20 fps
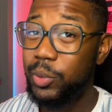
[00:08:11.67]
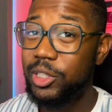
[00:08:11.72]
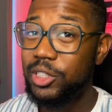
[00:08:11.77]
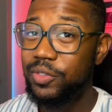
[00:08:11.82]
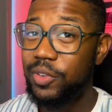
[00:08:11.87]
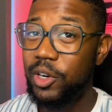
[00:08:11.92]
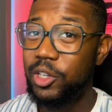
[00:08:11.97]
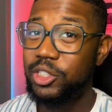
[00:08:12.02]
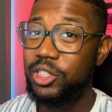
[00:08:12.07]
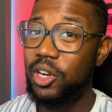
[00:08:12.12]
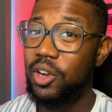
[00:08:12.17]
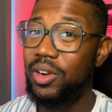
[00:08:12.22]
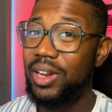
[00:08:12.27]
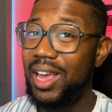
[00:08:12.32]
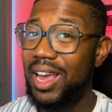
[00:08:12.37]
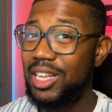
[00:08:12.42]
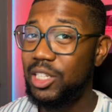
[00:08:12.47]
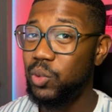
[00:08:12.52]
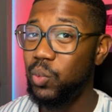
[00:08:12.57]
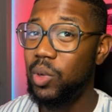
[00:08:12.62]
version only
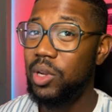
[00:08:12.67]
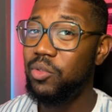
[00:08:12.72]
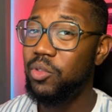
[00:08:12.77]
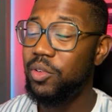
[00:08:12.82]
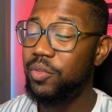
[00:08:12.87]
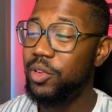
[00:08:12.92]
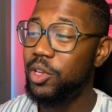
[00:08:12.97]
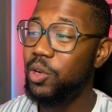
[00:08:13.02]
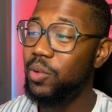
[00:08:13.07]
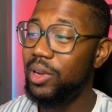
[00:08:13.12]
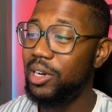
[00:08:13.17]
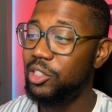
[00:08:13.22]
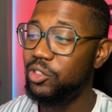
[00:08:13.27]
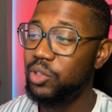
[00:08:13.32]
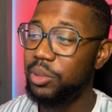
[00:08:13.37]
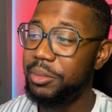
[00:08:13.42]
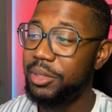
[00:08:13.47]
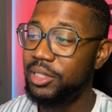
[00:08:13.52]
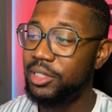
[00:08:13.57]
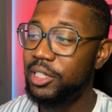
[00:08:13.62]
has one review and it's
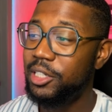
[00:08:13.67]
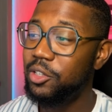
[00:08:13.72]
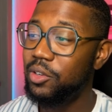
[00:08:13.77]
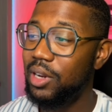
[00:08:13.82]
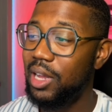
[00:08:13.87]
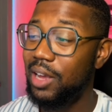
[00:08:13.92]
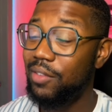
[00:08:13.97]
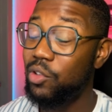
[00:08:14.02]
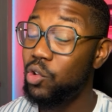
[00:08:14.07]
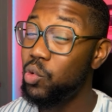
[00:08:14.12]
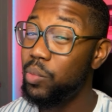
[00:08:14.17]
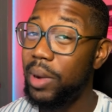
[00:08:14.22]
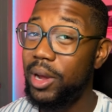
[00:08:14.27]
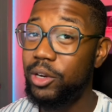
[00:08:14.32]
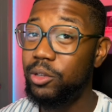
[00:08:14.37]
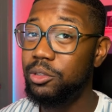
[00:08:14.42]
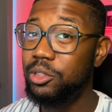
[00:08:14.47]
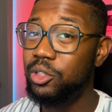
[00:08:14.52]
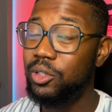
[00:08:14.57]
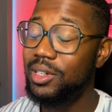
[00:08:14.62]
from Nintendo Life, whom I
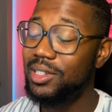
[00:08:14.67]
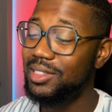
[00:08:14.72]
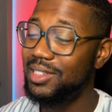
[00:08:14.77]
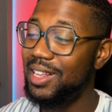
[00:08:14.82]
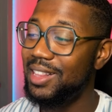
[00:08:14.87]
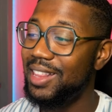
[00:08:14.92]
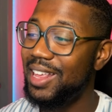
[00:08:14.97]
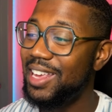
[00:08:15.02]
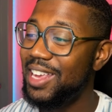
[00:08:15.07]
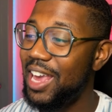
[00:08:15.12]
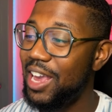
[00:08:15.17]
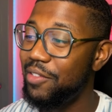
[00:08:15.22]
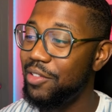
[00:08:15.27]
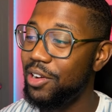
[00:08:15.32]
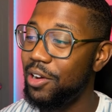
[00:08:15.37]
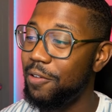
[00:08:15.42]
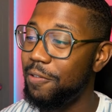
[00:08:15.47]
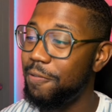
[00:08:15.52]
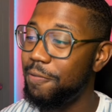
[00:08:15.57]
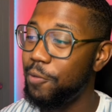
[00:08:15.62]
do trust, and they gave it
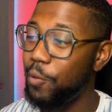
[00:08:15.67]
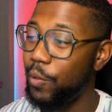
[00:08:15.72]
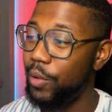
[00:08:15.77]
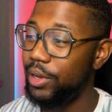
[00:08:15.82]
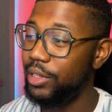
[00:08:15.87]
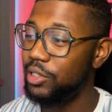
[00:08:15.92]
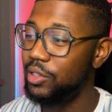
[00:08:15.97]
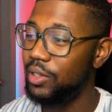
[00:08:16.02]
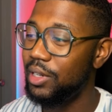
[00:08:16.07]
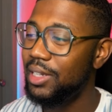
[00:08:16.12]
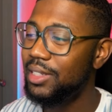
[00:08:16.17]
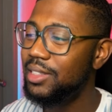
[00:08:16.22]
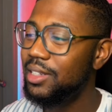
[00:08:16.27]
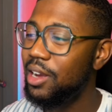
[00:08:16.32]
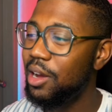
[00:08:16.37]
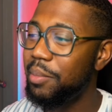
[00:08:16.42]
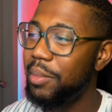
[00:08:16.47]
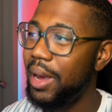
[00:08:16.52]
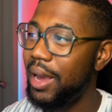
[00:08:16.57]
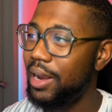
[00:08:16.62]
a 40. So let's
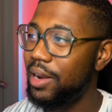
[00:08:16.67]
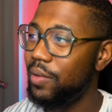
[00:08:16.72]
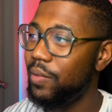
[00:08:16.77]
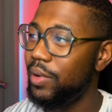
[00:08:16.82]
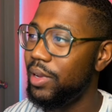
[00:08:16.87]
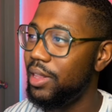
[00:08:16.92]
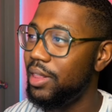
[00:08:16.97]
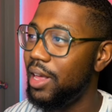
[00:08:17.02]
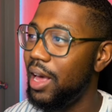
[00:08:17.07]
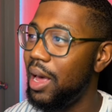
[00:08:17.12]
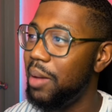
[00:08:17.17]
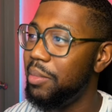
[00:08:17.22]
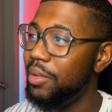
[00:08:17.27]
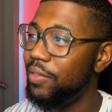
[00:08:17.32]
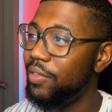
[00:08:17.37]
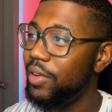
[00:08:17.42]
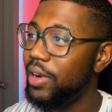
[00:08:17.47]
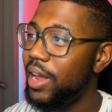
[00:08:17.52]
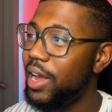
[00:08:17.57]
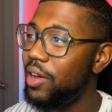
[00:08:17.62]
come back and read that. But
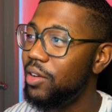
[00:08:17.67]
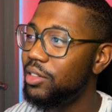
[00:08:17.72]
for now, let's